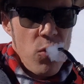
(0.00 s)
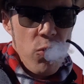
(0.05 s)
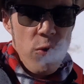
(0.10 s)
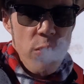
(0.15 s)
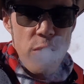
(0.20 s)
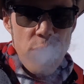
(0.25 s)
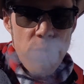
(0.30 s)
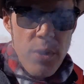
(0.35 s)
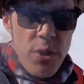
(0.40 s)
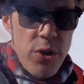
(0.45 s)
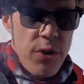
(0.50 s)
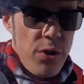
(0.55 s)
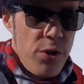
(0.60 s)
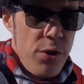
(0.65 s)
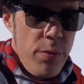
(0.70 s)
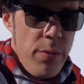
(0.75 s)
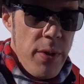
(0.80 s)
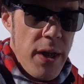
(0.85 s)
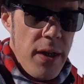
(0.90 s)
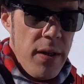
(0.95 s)
Which wasn't
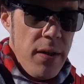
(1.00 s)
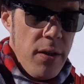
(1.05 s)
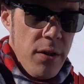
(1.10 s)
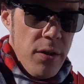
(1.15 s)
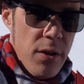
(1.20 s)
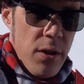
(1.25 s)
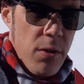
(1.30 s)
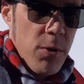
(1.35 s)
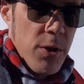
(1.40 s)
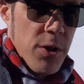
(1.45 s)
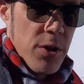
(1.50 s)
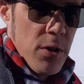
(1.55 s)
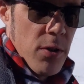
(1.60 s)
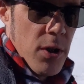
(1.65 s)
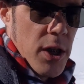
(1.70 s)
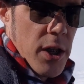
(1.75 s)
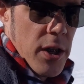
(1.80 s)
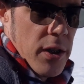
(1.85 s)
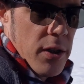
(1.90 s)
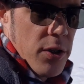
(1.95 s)
too bad because there wasn't a
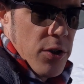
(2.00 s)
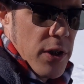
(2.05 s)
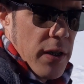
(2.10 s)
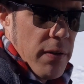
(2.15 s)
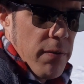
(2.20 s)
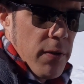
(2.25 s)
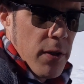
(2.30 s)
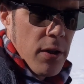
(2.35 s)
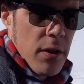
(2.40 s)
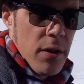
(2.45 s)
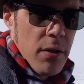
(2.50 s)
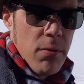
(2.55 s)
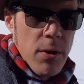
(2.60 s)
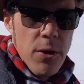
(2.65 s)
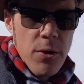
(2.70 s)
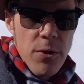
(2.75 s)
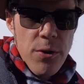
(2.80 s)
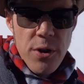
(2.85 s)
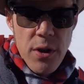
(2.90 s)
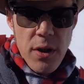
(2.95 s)
lot of traffic on the
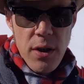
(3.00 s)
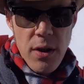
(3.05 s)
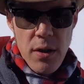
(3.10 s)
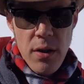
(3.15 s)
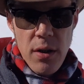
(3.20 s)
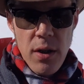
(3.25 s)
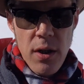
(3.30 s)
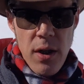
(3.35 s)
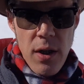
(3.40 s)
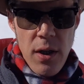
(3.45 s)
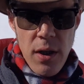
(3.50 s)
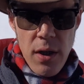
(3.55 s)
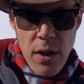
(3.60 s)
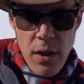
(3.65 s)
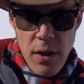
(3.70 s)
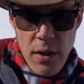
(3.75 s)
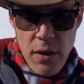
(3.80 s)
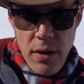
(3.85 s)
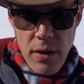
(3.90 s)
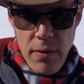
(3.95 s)
roads, and
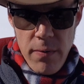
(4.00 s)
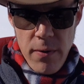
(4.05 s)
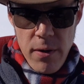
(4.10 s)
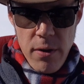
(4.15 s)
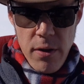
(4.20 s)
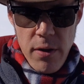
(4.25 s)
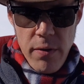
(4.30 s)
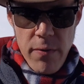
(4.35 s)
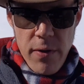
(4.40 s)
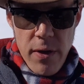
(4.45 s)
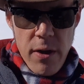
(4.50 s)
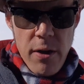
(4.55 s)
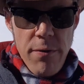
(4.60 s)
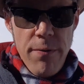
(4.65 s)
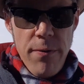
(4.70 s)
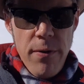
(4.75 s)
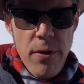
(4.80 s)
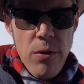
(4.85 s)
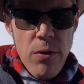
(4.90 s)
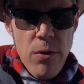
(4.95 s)
definitely very
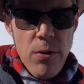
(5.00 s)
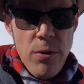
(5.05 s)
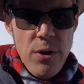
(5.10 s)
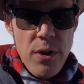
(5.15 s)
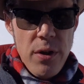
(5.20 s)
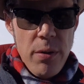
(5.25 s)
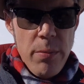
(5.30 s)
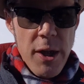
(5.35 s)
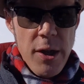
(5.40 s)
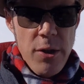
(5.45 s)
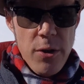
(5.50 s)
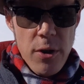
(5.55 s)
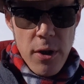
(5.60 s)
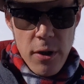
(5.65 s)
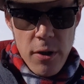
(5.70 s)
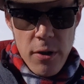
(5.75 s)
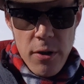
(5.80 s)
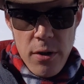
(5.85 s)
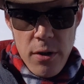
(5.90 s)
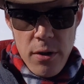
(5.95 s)
few
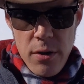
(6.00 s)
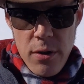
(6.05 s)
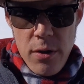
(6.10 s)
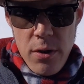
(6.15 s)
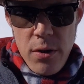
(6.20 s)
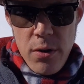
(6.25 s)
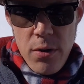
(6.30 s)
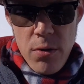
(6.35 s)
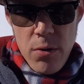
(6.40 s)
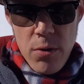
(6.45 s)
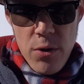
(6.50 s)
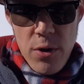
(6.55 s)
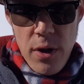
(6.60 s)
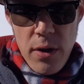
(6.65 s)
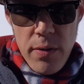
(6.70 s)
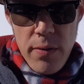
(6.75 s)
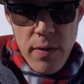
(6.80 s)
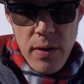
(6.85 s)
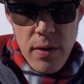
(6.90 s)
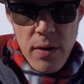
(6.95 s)
semi-trucks. So
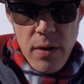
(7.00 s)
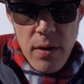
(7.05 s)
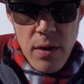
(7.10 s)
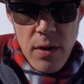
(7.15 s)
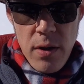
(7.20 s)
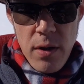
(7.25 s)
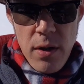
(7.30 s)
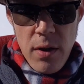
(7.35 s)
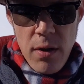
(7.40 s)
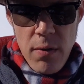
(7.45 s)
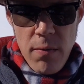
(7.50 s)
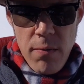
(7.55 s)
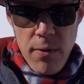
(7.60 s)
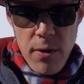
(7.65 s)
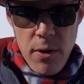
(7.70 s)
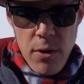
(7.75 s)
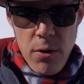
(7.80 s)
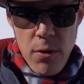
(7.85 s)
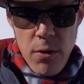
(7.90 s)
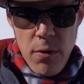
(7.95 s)
traffic
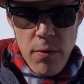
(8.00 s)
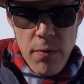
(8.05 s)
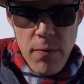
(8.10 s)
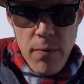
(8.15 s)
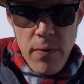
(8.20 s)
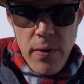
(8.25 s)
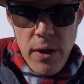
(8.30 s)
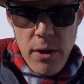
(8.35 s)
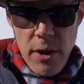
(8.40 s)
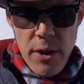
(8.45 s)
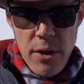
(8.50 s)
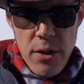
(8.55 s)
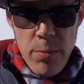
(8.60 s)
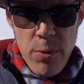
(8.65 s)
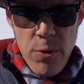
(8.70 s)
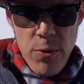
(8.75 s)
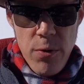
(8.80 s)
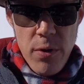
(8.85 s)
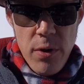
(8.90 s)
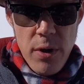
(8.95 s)
flowed very
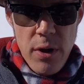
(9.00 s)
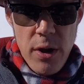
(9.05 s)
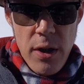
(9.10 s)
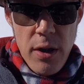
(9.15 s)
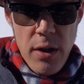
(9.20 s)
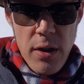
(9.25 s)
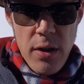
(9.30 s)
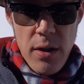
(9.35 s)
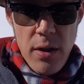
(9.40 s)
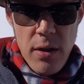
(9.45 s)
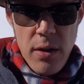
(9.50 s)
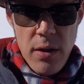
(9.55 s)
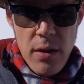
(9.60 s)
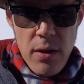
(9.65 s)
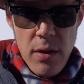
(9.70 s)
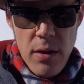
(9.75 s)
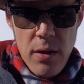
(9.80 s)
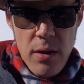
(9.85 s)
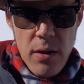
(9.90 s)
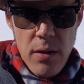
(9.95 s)
smoothly, and
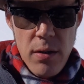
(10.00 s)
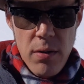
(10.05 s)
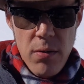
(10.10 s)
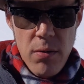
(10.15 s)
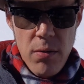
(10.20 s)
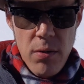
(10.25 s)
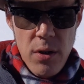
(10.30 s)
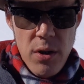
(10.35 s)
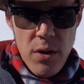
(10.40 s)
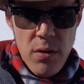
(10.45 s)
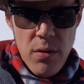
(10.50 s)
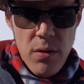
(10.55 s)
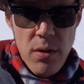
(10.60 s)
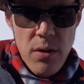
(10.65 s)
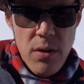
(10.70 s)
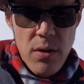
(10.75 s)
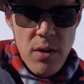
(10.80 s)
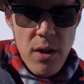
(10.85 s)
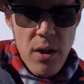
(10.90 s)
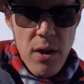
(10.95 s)
we just
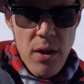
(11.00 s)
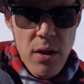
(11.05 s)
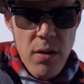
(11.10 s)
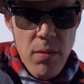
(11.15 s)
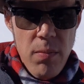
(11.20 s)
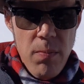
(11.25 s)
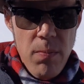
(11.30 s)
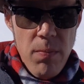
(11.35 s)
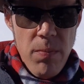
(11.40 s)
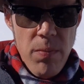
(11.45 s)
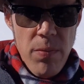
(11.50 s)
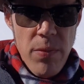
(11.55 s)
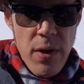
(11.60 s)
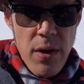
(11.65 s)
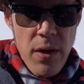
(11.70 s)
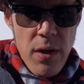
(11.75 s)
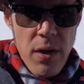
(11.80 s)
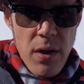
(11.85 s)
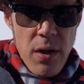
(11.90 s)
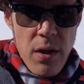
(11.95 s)
decided to
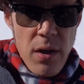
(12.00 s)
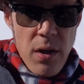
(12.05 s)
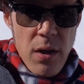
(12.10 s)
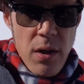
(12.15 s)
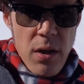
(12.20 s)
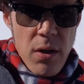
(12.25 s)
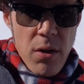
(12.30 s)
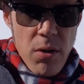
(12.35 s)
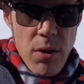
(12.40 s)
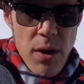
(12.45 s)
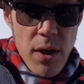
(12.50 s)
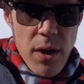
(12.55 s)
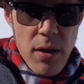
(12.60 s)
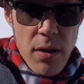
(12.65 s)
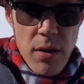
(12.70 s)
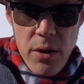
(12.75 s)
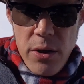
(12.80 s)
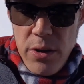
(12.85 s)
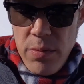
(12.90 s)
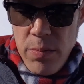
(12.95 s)
go ahead
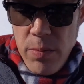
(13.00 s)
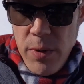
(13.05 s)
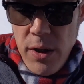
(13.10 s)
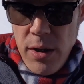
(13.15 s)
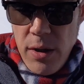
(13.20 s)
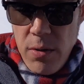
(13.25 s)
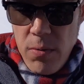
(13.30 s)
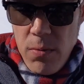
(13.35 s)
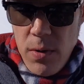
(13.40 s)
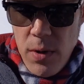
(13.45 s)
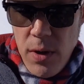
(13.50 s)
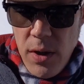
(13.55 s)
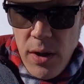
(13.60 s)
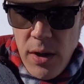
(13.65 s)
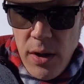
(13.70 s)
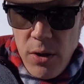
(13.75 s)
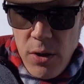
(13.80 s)
and just make it a one-day